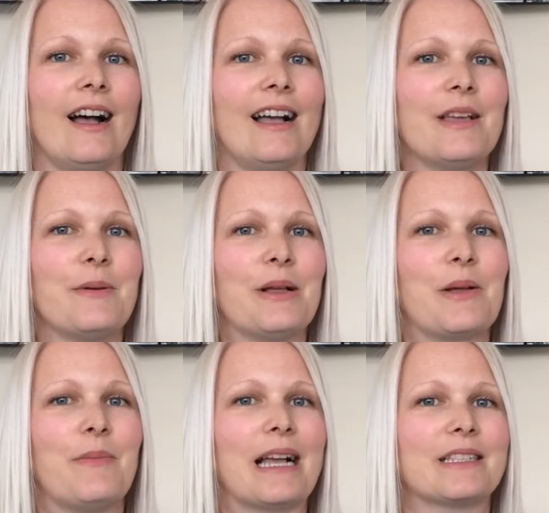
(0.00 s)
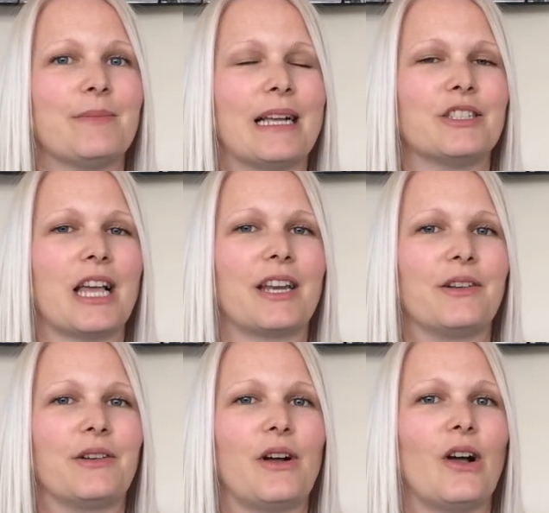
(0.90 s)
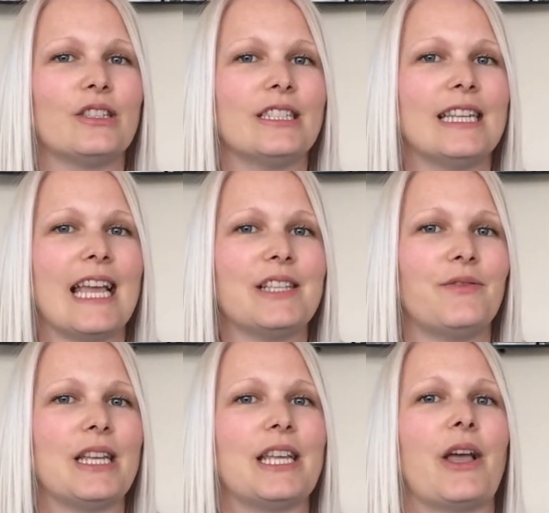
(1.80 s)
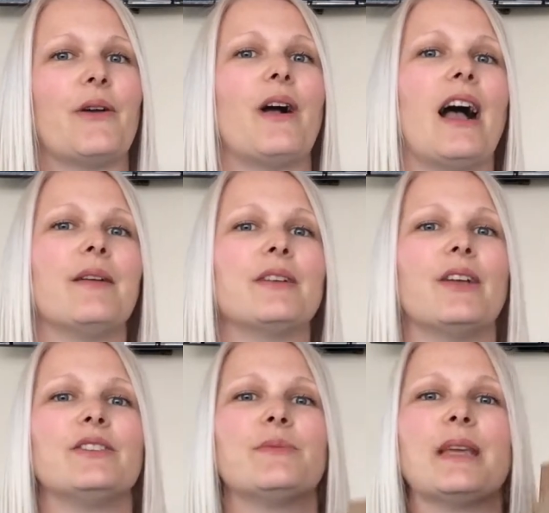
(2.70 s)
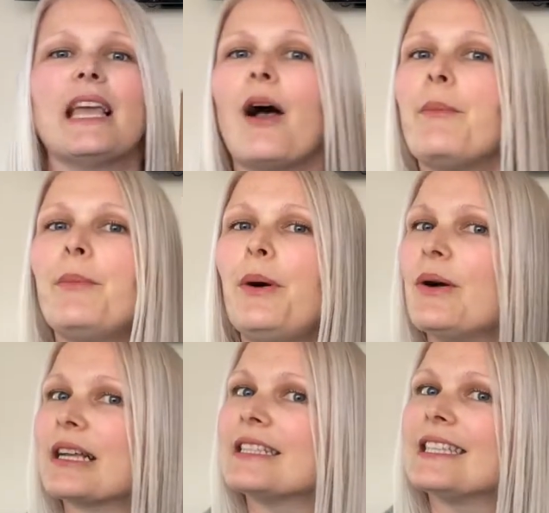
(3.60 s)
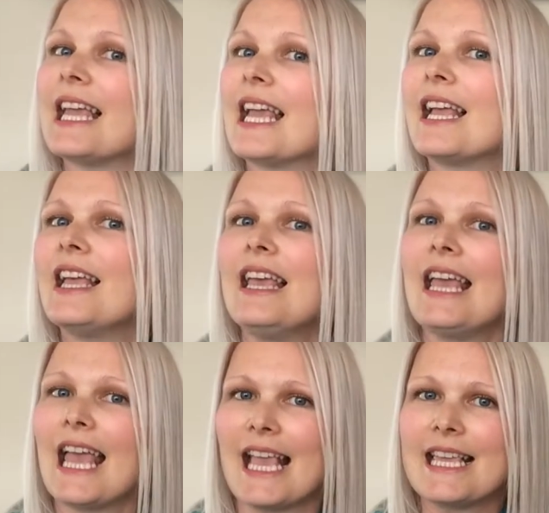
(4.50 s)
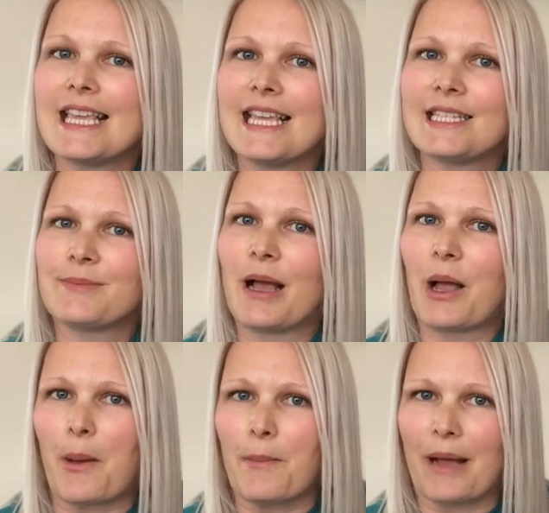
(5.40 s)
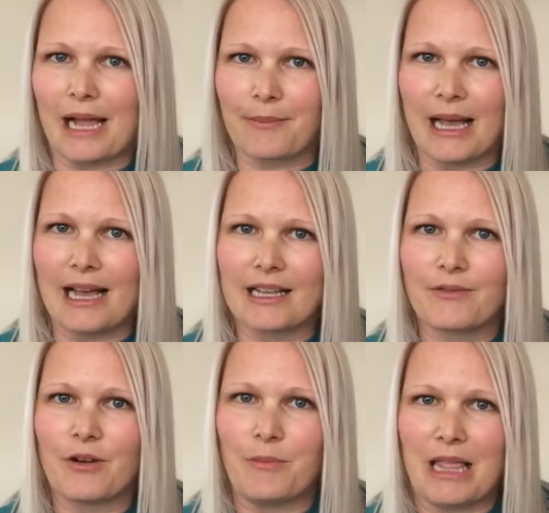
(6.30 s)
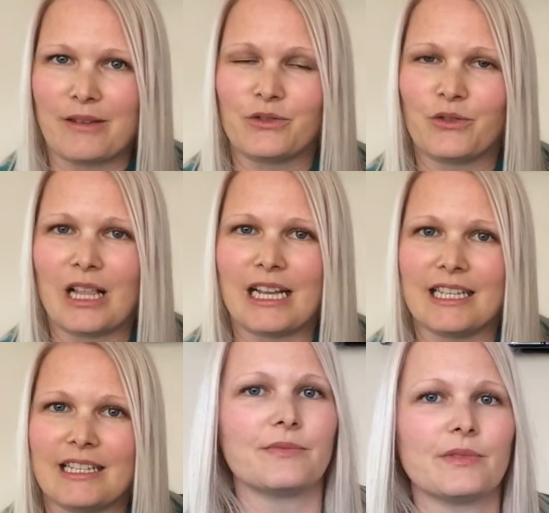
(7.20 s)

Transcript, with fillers: Hi, welcome back to my channel. On today's video I'm going to be unboxing a Yzma backpack from Loungefly.